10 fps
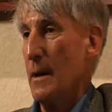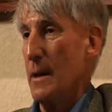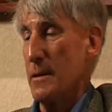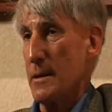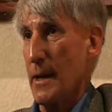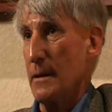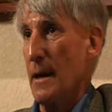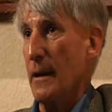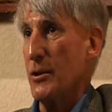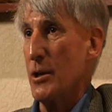as a
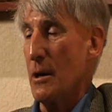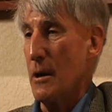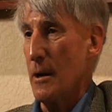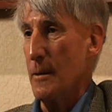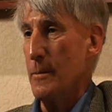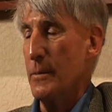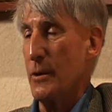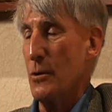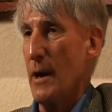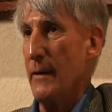technology hub
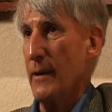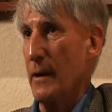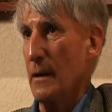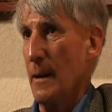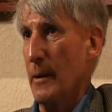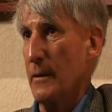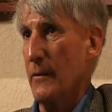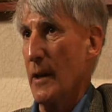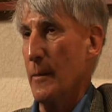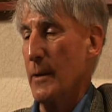to drive economic
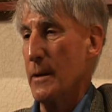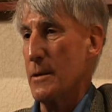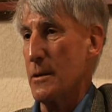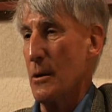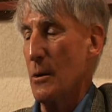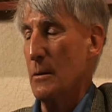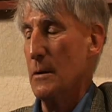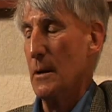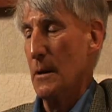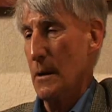development. So
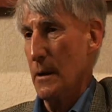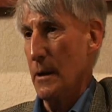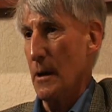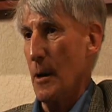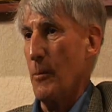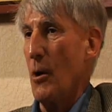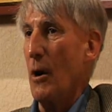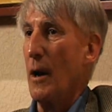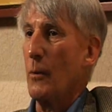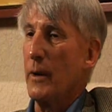in our
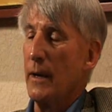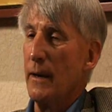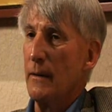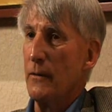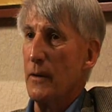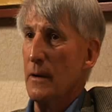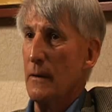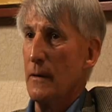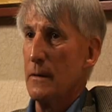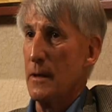park, we have
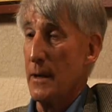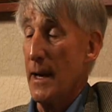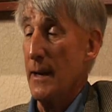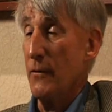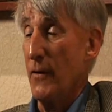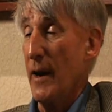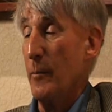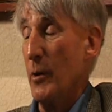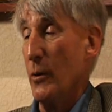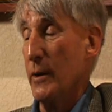today
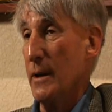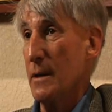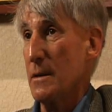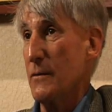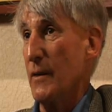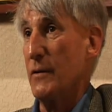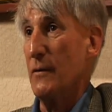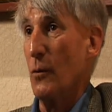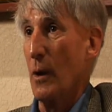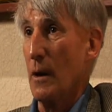5 buildings,
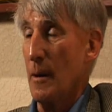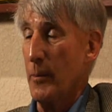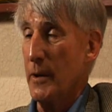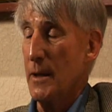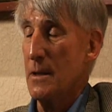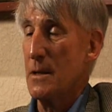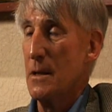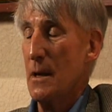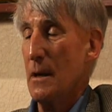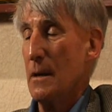54 companies.
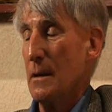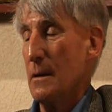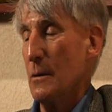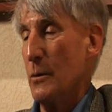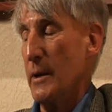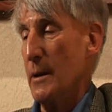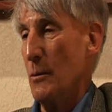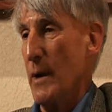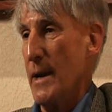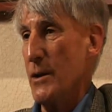We
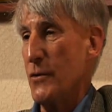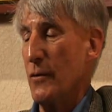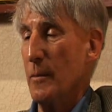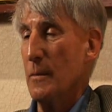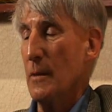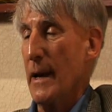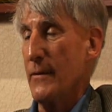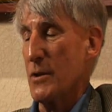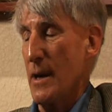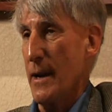range from
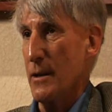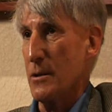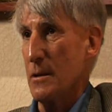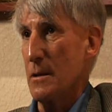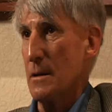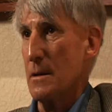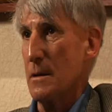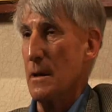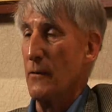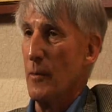life sciences
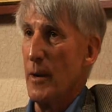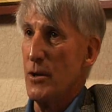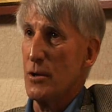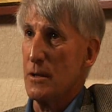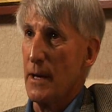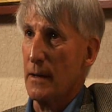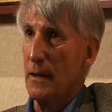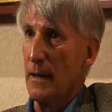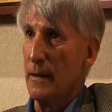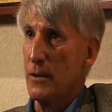to information
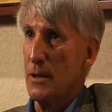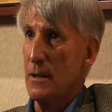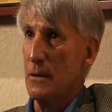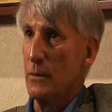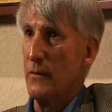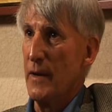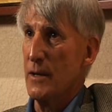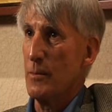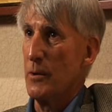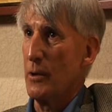technology to
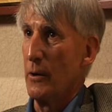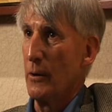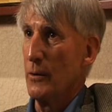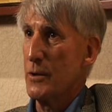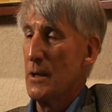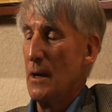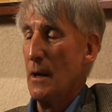advanced materials.